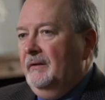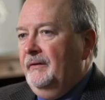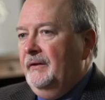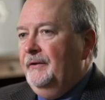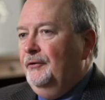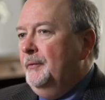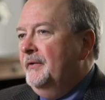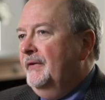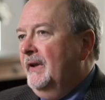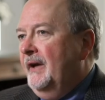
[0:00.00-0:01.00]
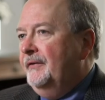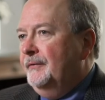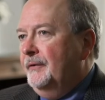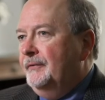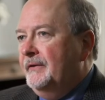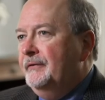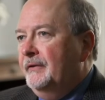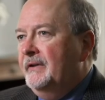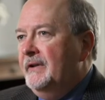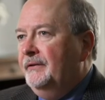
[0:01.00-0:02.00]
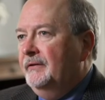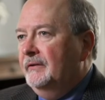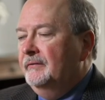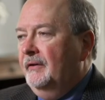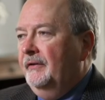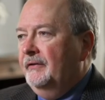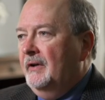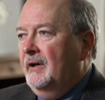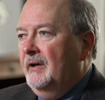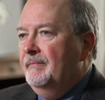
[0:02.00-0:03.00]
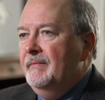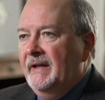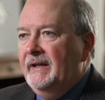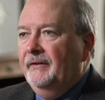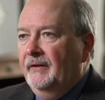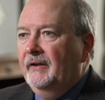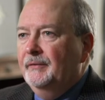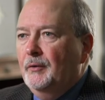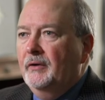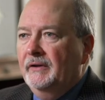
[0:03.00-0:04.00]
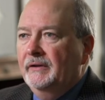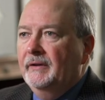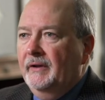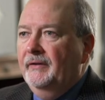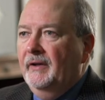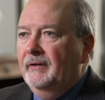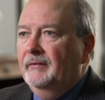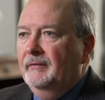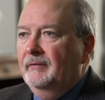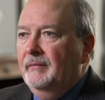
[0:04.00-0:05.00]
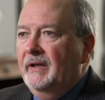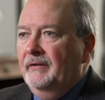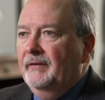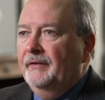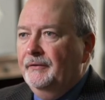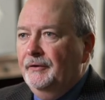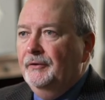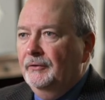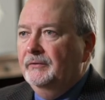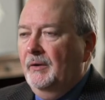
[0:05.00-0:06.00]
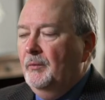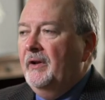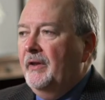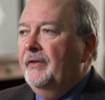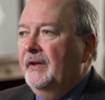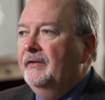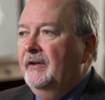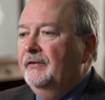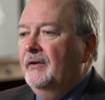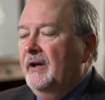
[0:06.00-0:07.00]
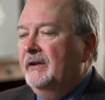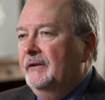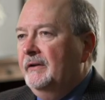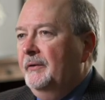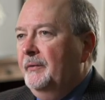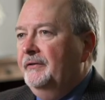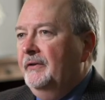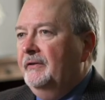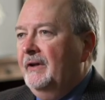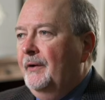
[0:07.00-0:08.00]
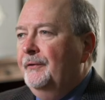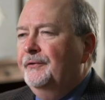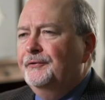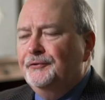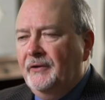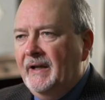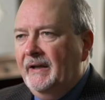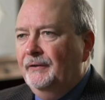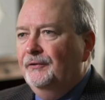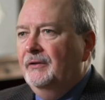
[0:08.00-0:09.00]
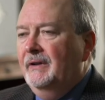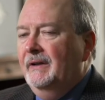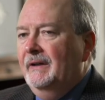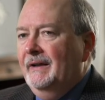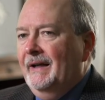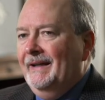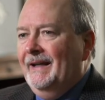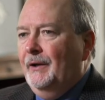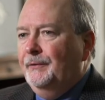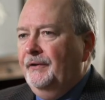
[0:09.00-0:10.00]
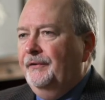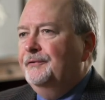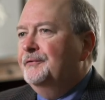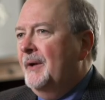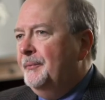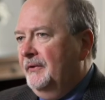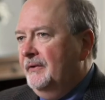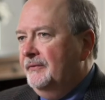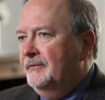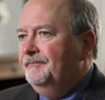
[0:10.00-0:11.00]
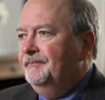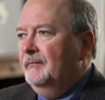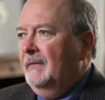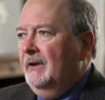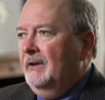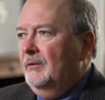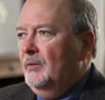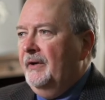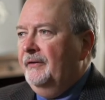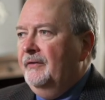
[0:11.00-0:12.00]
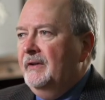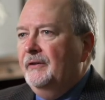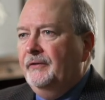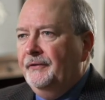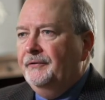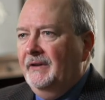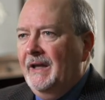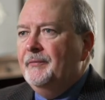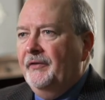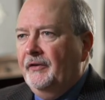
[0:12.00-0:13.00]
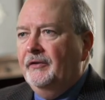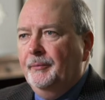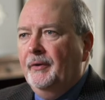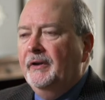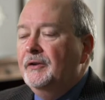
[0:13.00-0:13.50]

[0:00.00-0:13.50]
The German philosopher Friedrich Nietzsche saw many things more clearly than many of us do. And one of the things he saw clearly was just how strange and how disruptive was the Christian emphasis upon